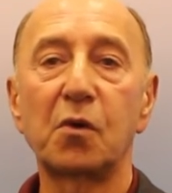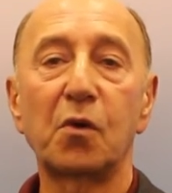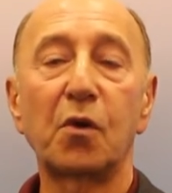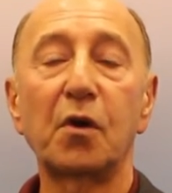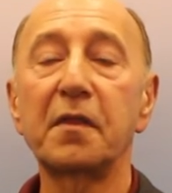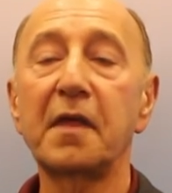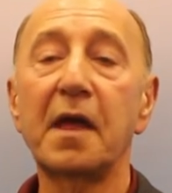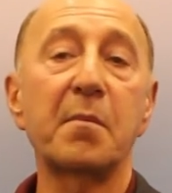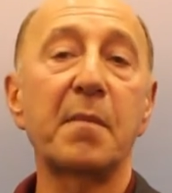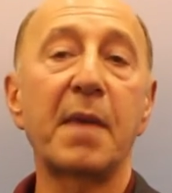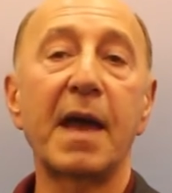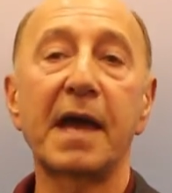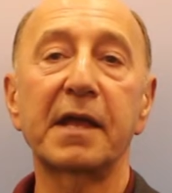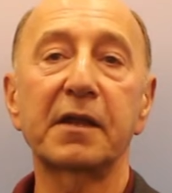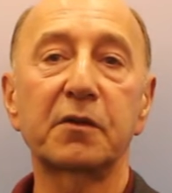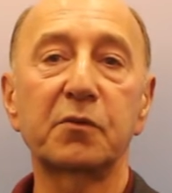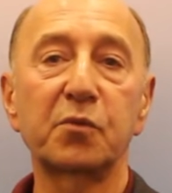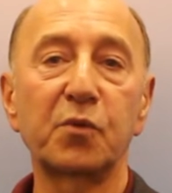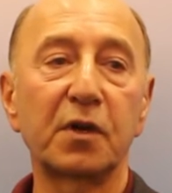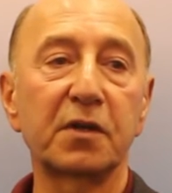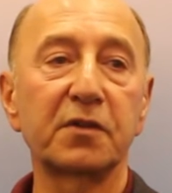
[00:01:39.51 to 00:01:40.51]
All that
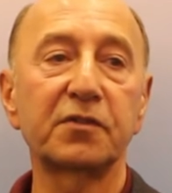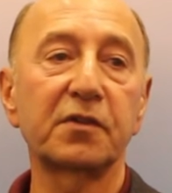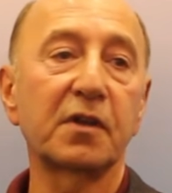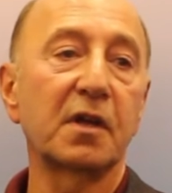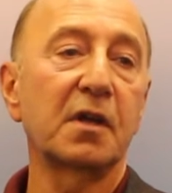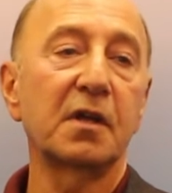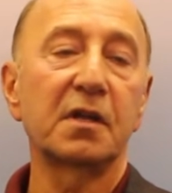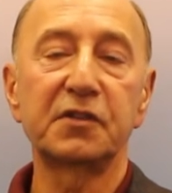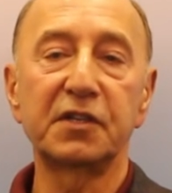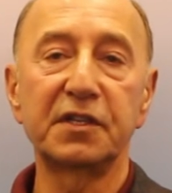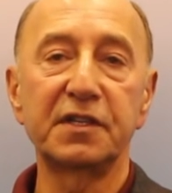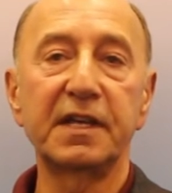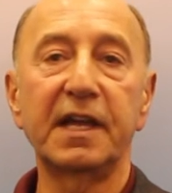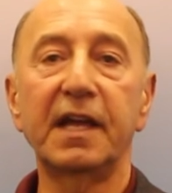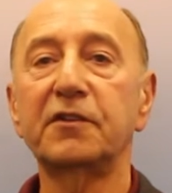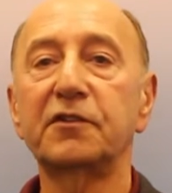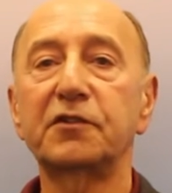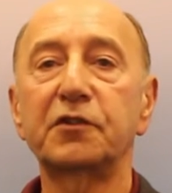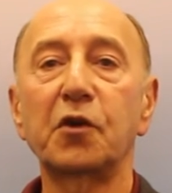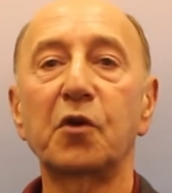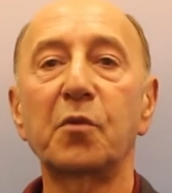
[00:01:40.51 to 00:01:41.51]
mattered was, did you
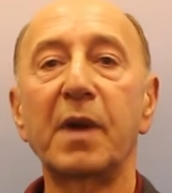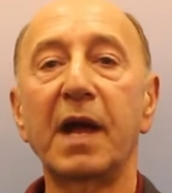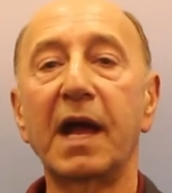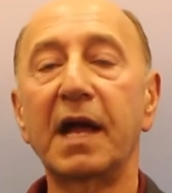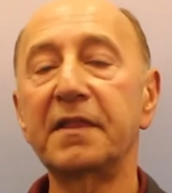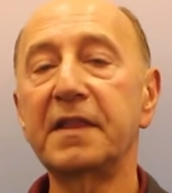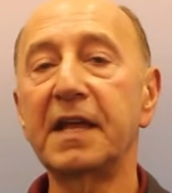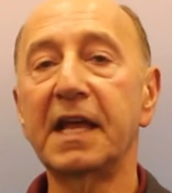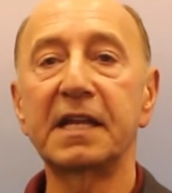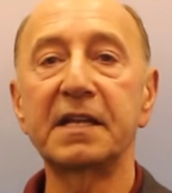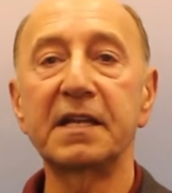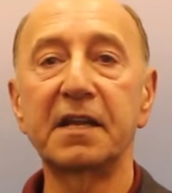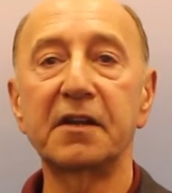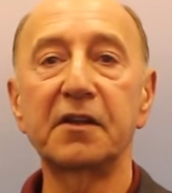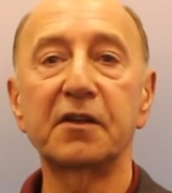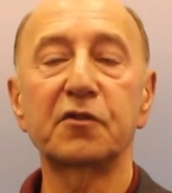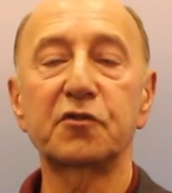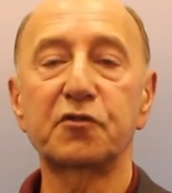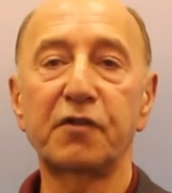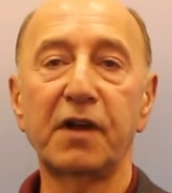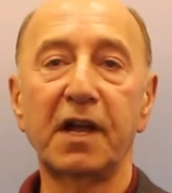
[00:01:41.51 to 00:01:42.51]
get so bad that you needed
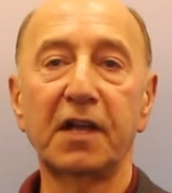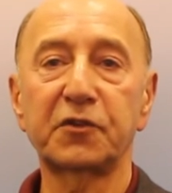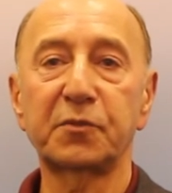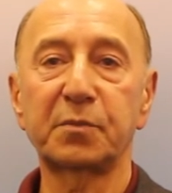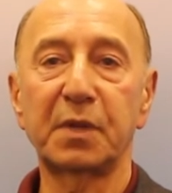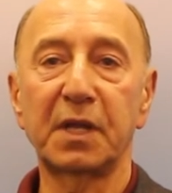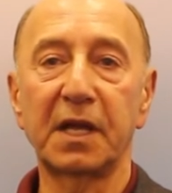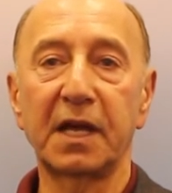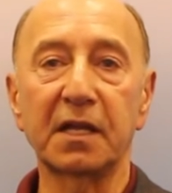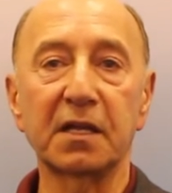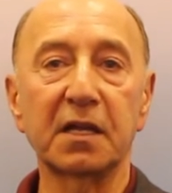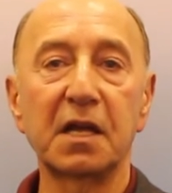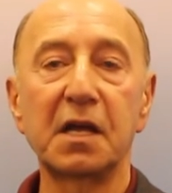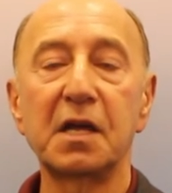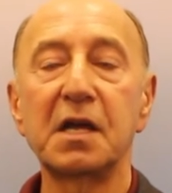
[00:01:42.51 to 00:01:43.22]
a transplant?